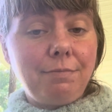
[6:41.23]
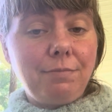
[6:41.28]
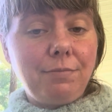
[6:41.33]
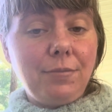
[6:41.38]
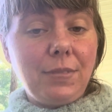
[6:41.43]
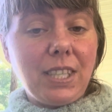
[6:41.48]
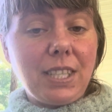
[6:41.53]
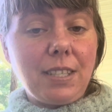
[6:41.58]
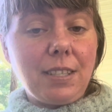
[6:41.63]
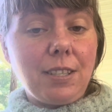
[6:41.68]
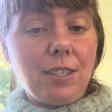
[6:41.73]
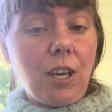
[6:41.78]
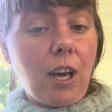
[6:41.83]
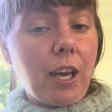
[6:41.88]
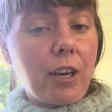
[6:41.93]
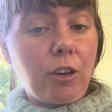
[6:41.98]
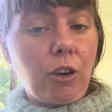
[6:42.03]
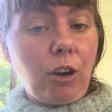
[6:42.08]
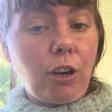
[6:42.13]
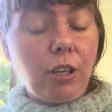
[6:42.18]
This is
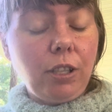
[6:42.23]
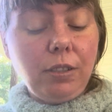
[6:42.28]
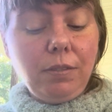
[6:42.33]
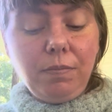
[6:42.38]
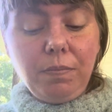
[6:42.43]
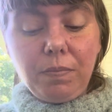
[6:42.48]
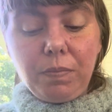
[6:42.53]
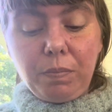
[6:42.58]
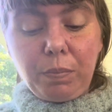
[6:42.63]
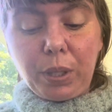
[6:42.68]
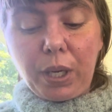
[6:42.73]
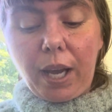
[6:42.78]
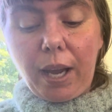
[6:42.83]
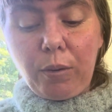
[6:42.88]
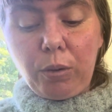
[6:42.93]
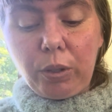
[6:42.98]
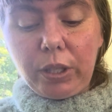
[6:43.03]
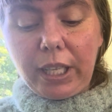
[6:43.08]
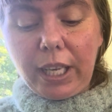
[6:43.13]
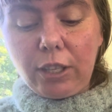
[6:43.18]
not hard, but I
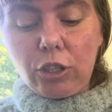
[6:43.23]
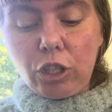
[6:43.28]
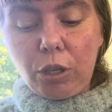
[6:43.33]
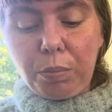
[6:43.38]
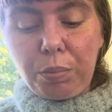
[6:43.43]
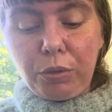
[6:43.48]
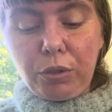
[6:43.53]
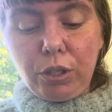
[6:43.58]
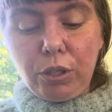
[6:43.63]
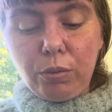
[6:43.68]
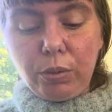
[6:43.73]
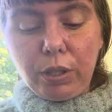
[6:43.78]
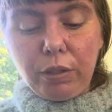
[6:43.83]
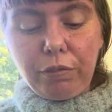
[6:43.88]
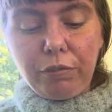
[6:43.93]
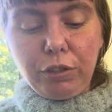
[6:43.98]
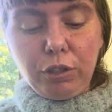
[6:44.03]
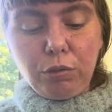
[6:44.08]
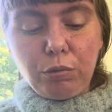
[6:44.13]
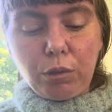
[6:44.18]
will catch up with you in a
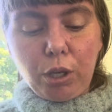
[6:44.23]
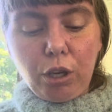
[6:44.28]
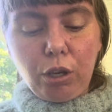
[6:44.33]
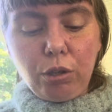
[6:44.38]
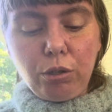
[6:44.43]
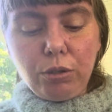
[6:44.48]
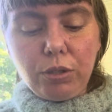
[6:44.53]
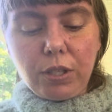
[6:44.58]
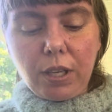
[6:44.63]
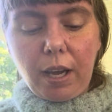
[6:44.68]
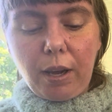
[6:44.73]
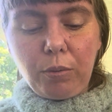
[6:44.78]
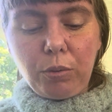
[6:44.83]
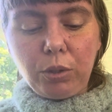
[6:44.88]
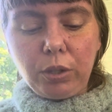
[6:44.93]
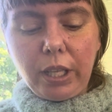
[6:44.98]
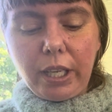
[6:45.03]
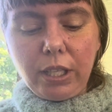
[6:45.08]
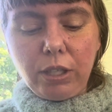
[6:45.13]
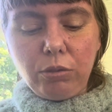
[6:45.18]
few rows. I
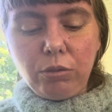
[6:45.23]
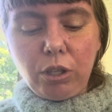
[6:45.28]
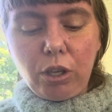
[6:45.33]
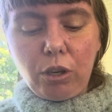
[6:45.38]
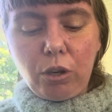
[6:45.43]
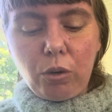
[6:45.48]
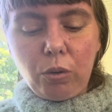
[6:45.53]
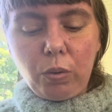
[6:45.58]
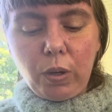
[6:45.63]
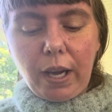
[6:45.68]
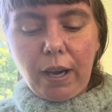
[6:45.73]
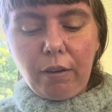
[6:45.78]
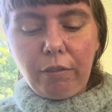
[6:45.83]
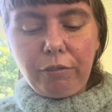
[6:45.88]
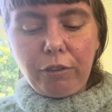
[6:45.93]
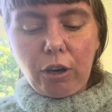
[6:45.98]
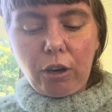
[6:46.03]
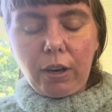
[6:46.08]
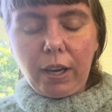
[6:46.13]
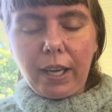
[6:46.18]
will let you know how
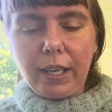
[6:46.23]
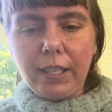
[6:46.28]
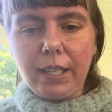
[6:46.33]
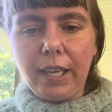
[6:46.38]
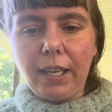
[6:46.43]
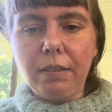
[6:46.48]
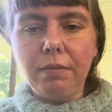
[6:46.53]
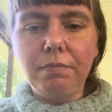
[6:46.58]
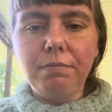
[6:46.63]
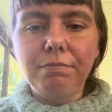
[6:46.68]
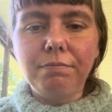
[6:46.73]
far I get.